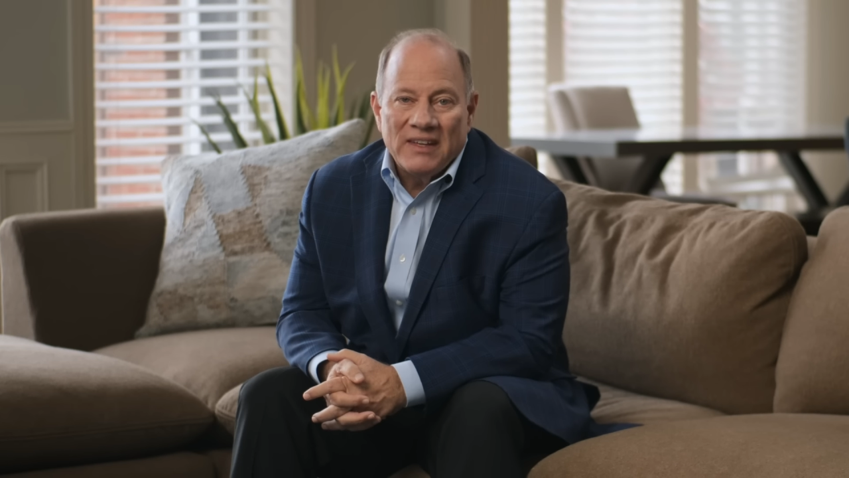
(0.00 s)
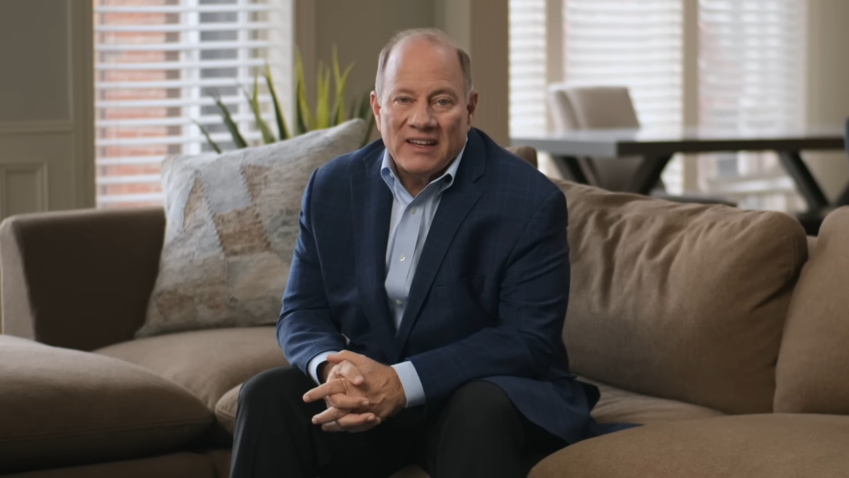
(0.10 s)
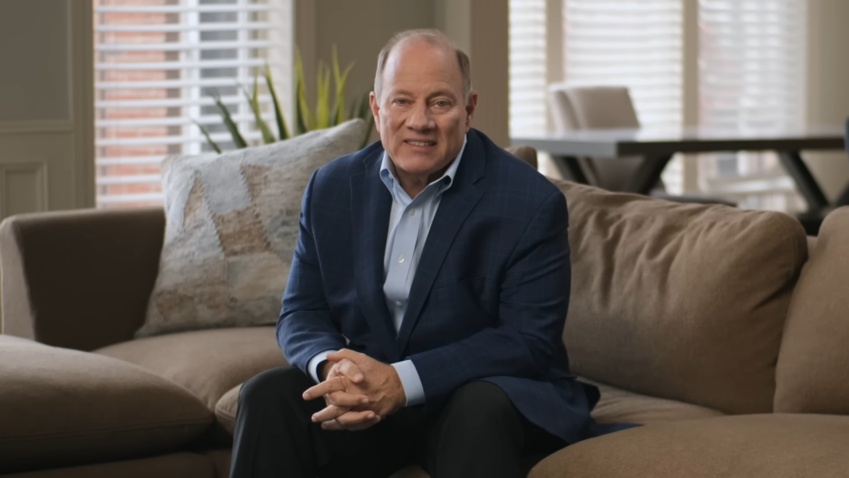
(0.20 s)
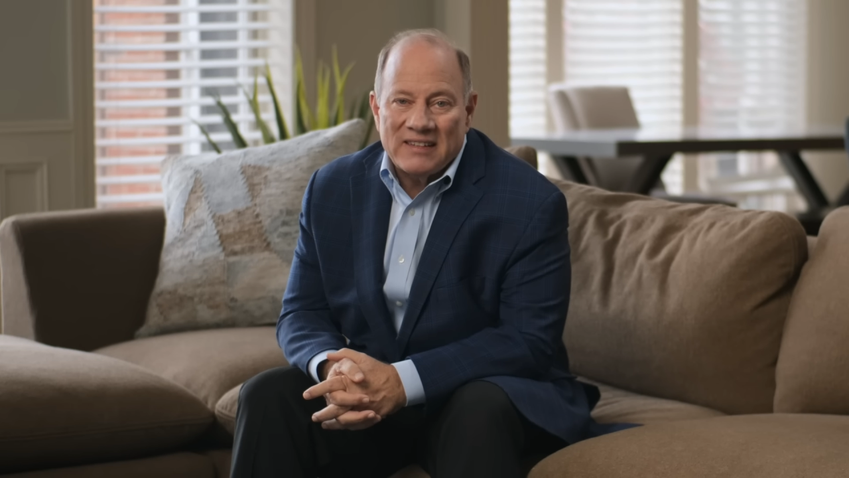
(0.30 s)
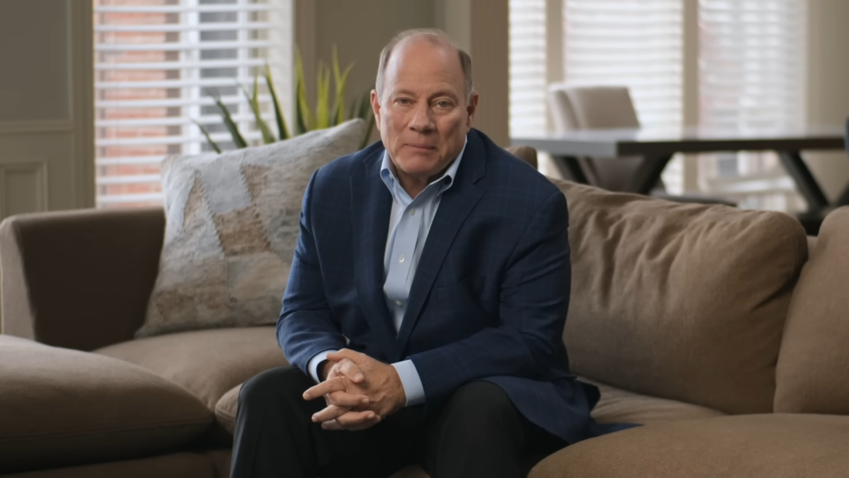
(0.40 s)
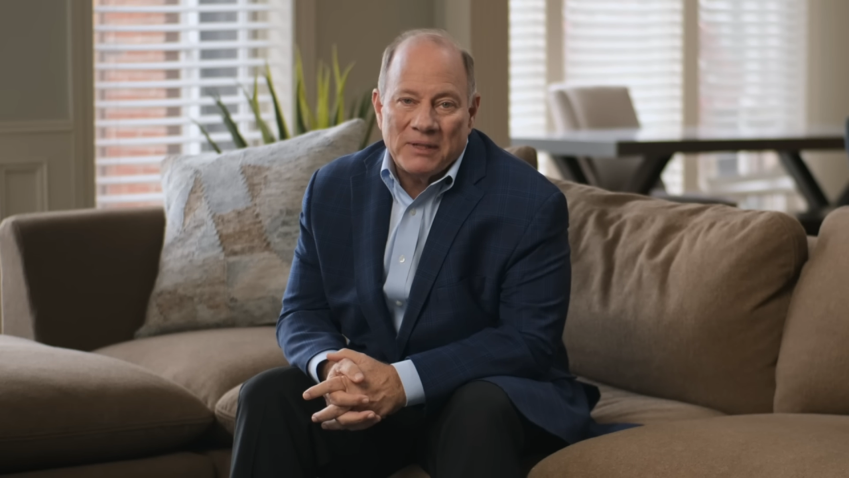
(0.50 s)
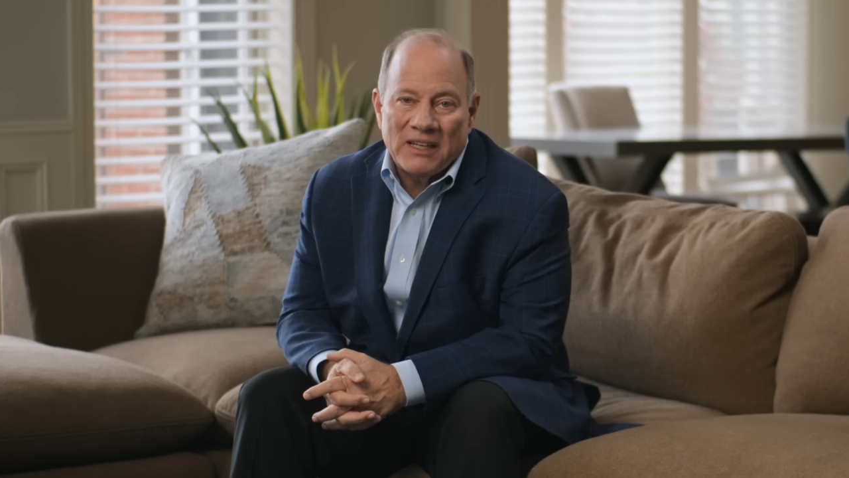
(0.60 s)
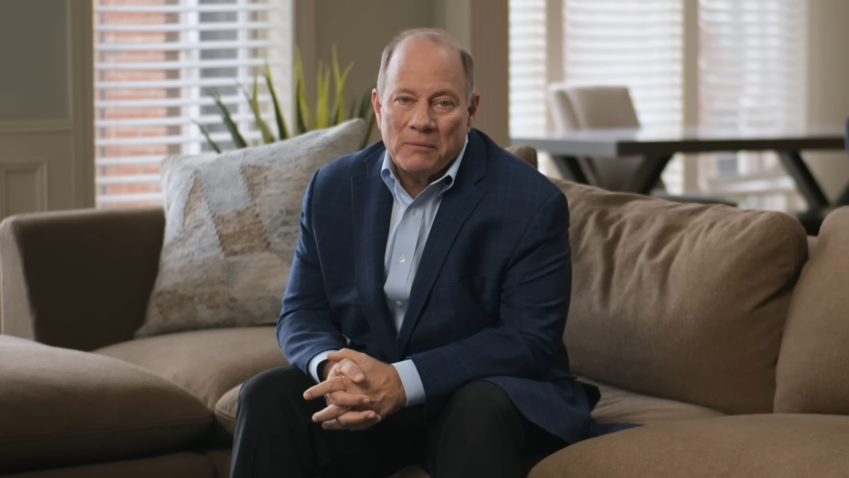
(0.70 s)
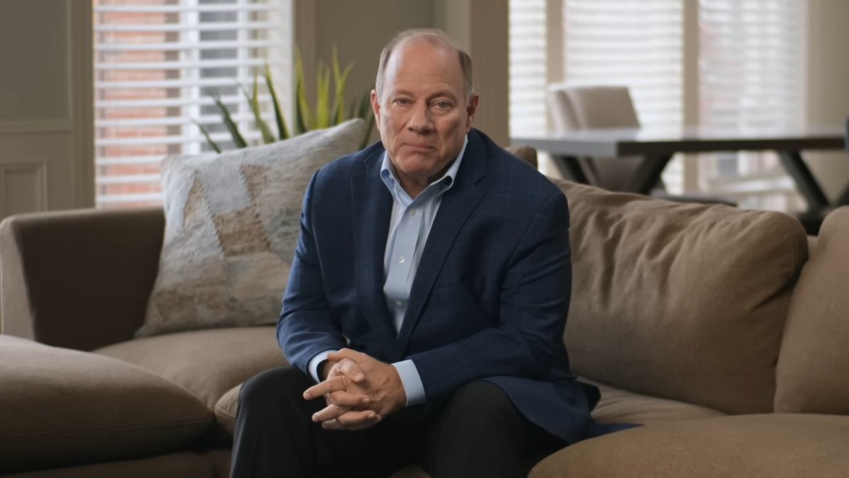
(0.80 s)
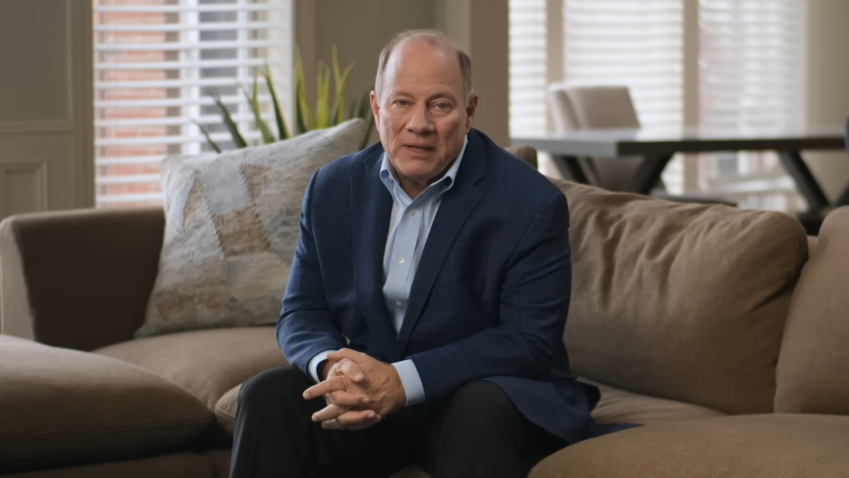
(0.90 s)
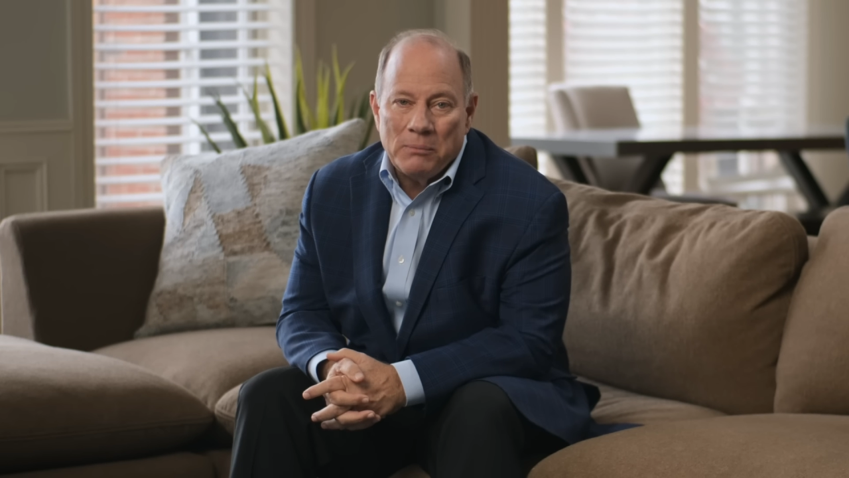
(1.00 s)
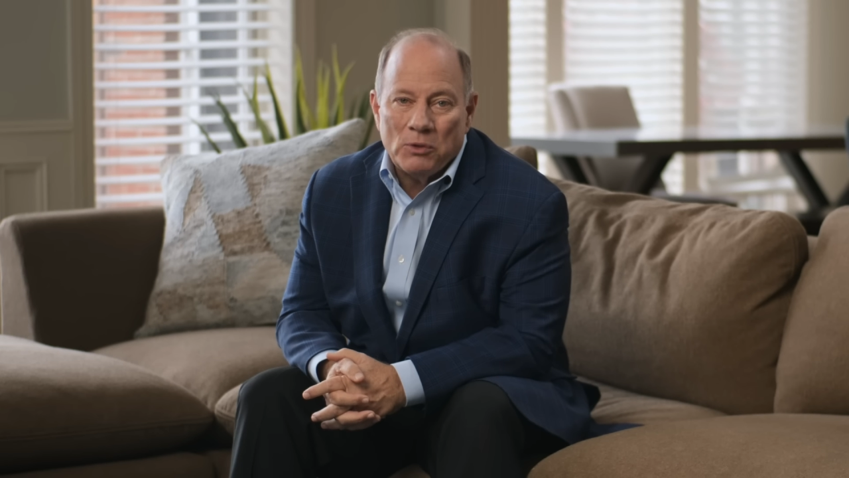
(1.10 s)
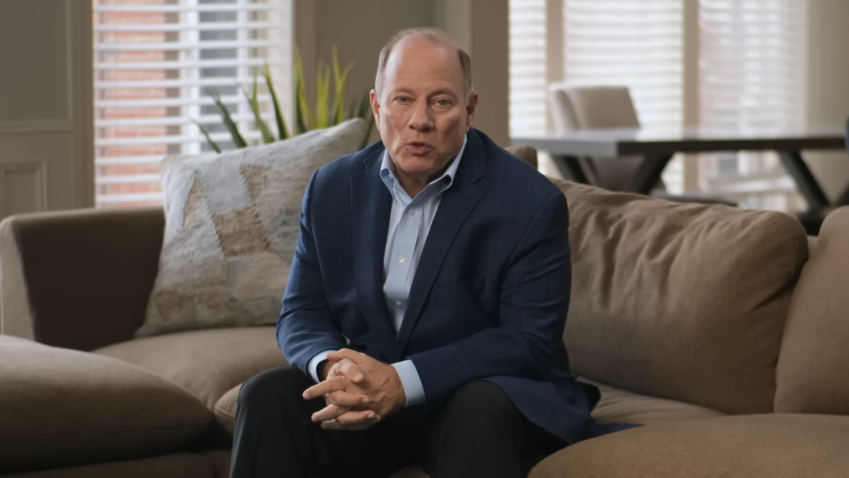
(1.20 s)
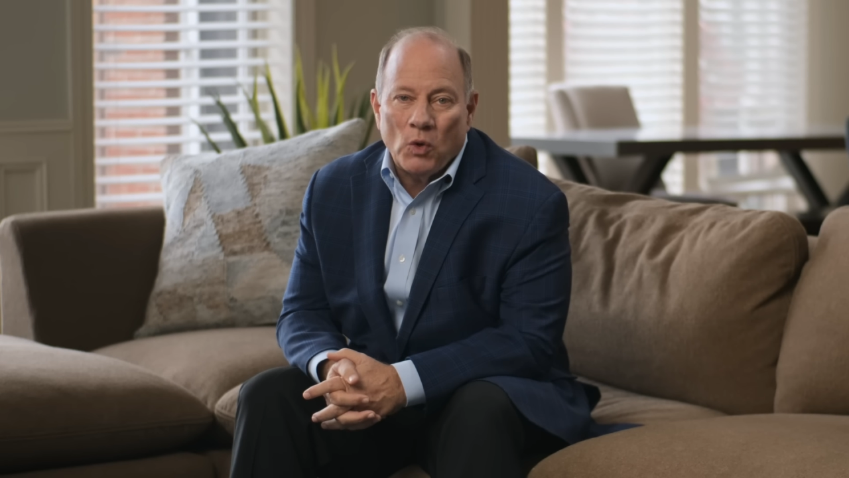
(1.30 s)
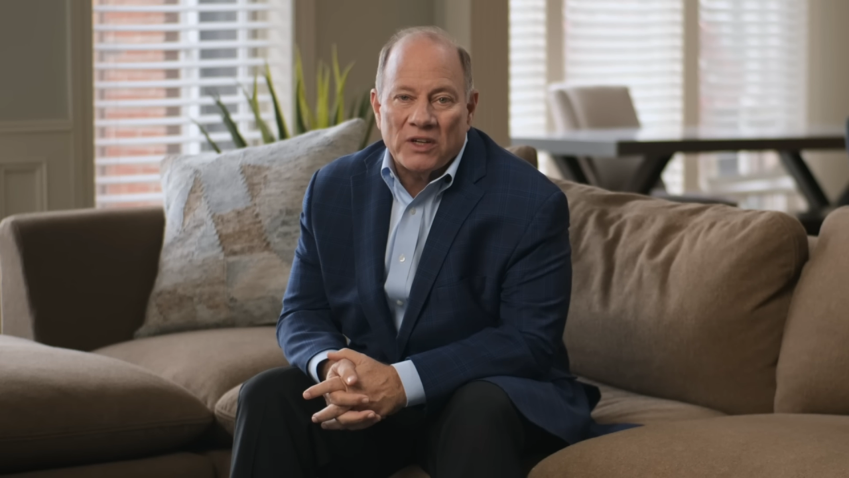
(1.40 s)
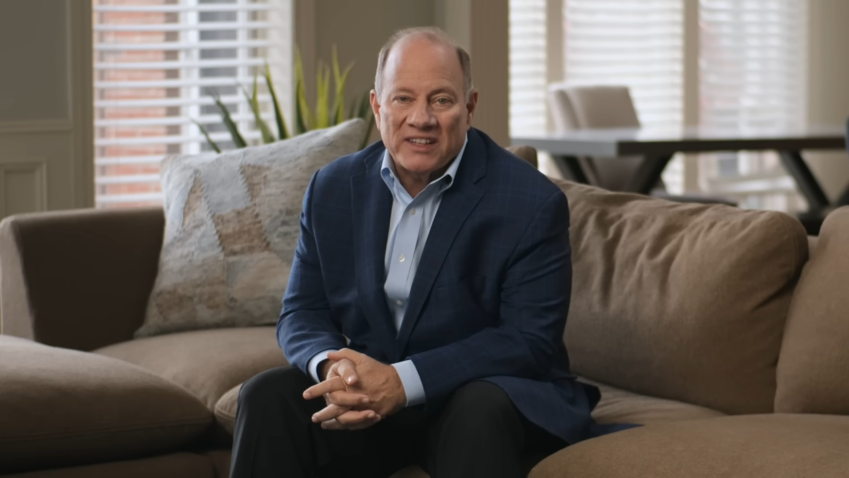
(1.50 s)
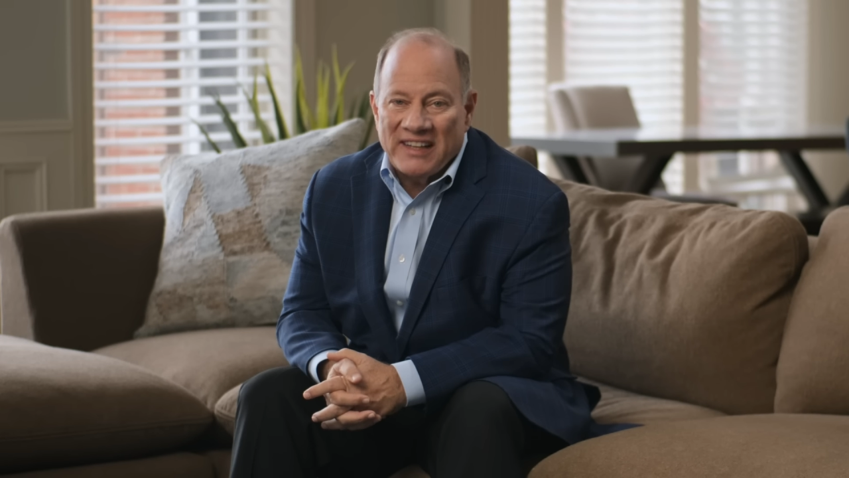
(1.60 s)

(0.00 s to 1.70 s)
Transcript: except to get people to work